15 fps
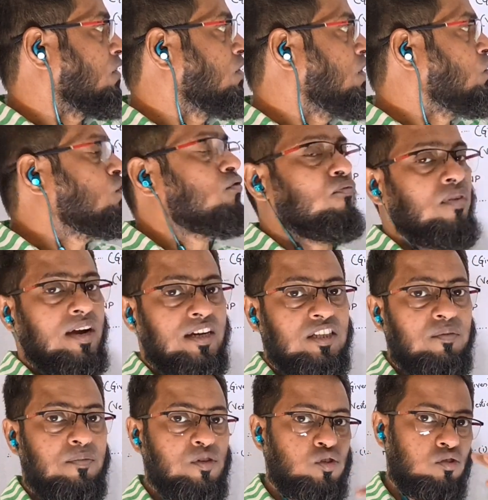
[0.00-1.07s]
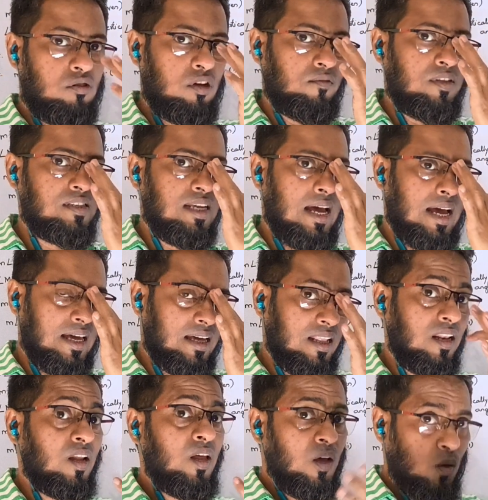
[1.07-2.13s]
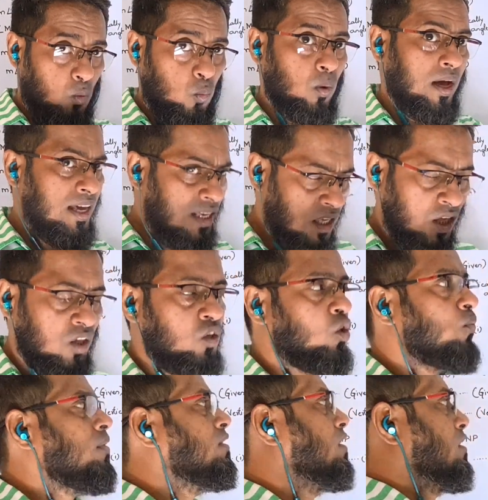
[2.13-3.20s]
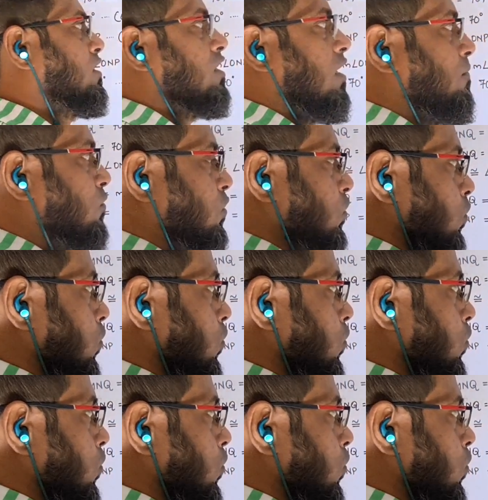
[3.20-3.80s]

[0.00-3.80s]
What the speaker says: we need to find the measure of this angle. Why? You will just come to